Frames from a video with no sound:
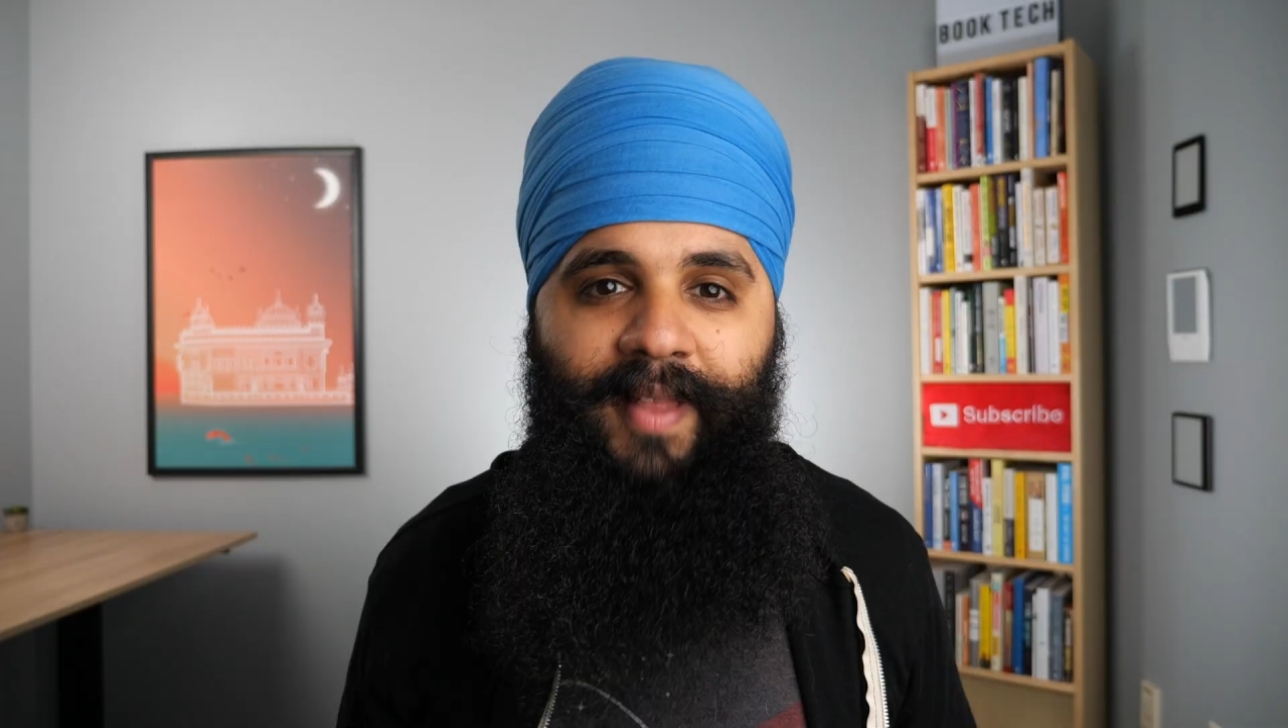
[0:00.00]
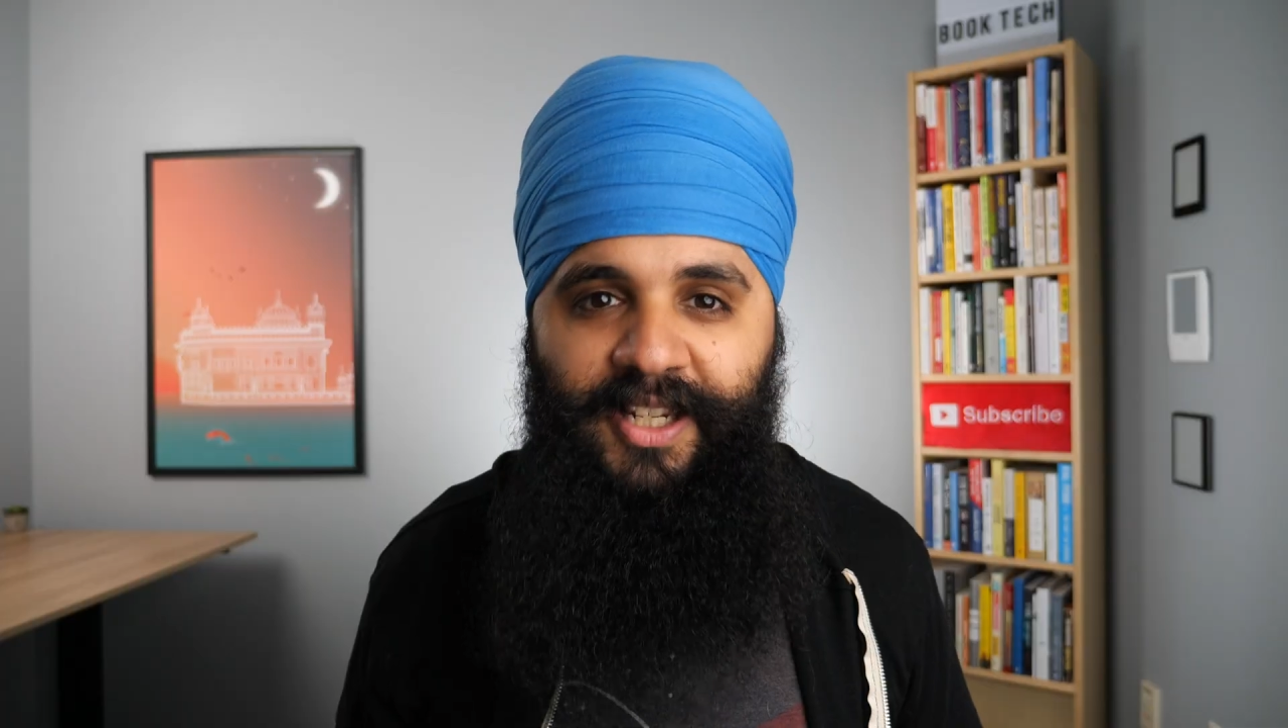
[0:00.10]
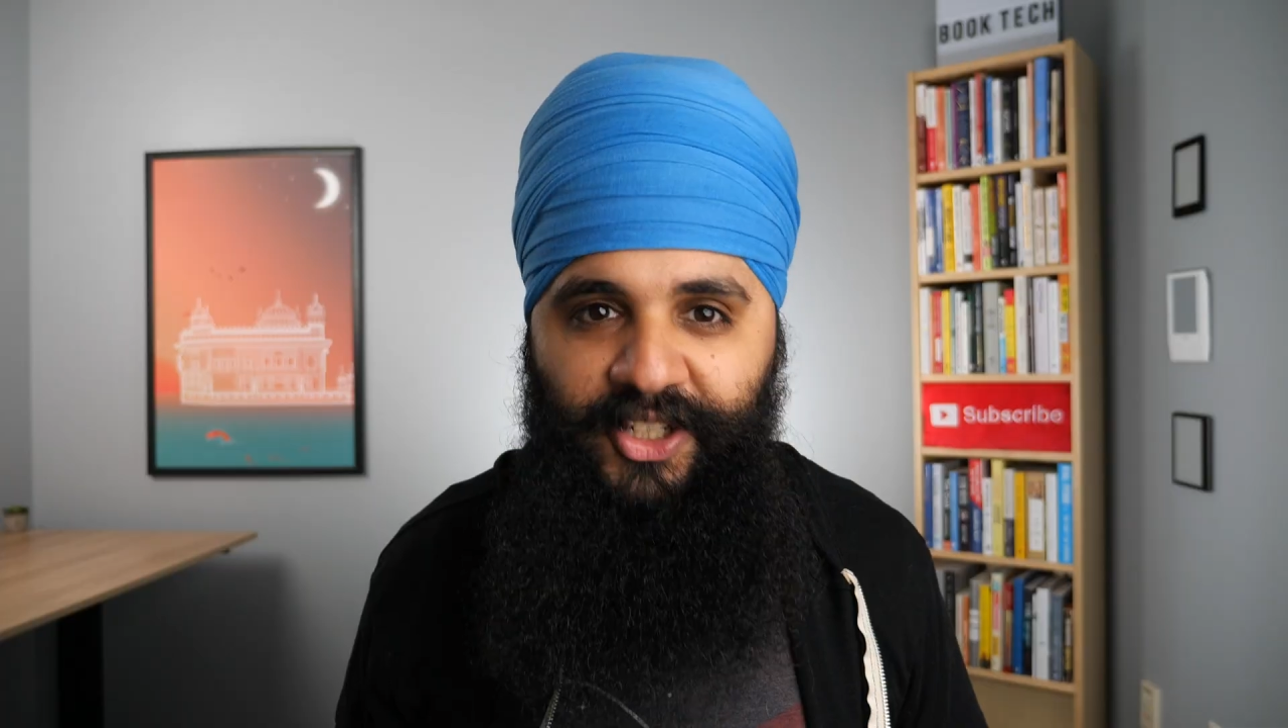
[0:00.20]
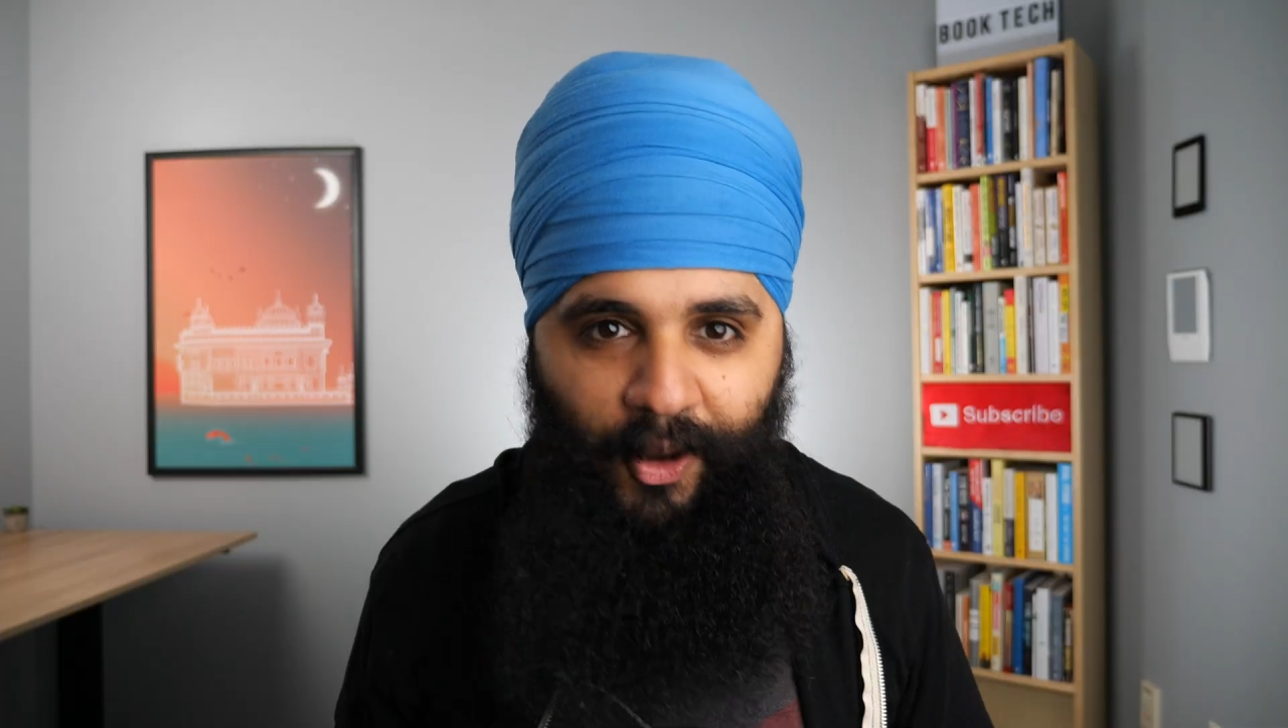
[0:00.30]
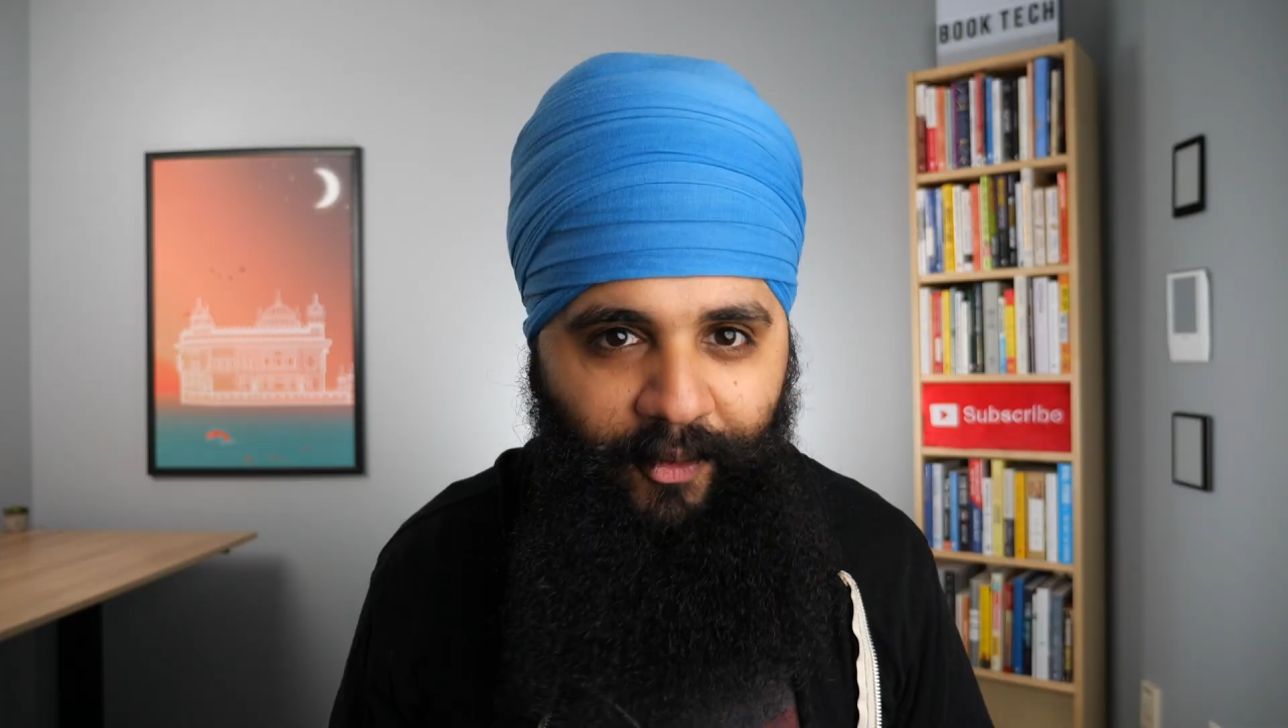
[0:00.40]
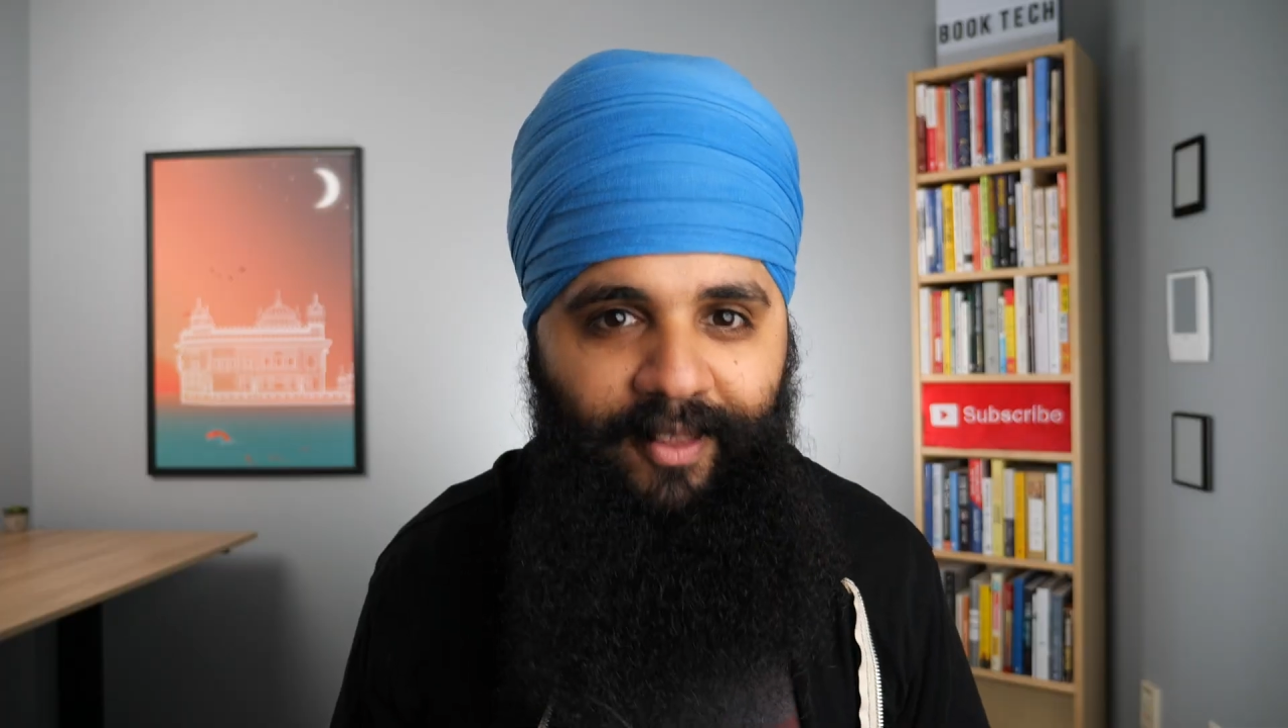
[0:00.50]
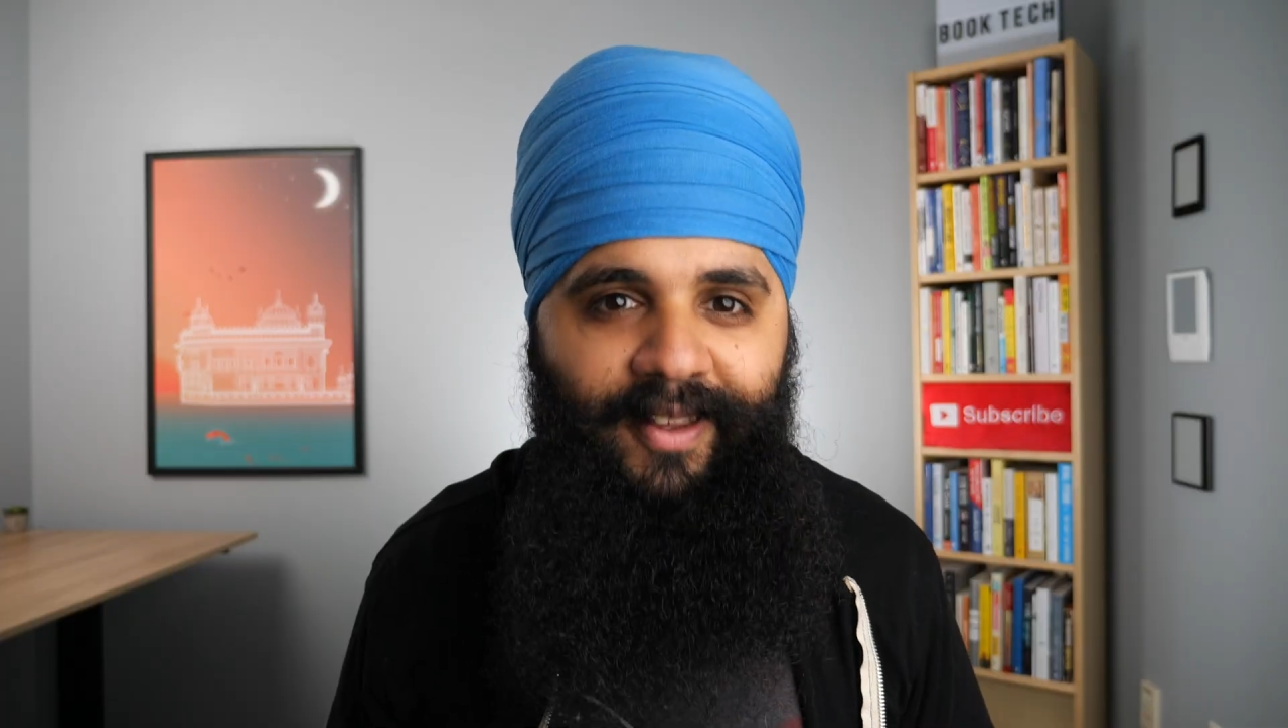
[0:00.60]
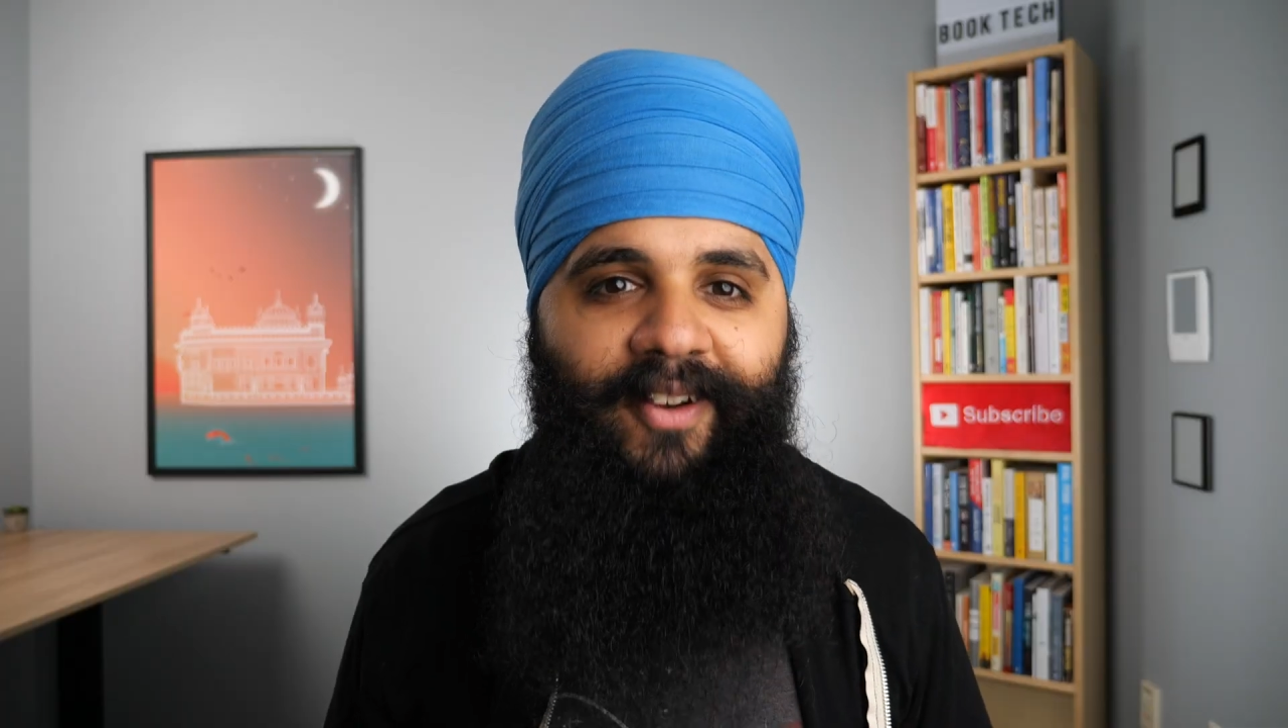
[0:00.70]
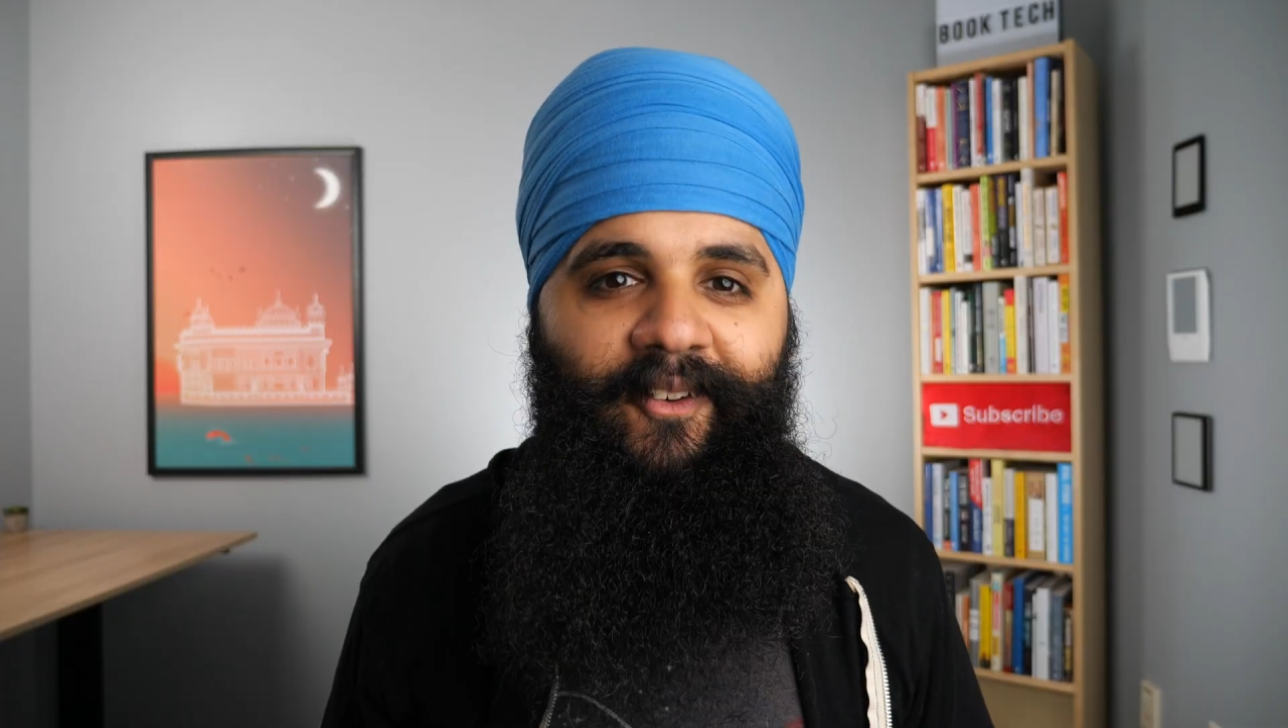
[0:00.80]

that's totally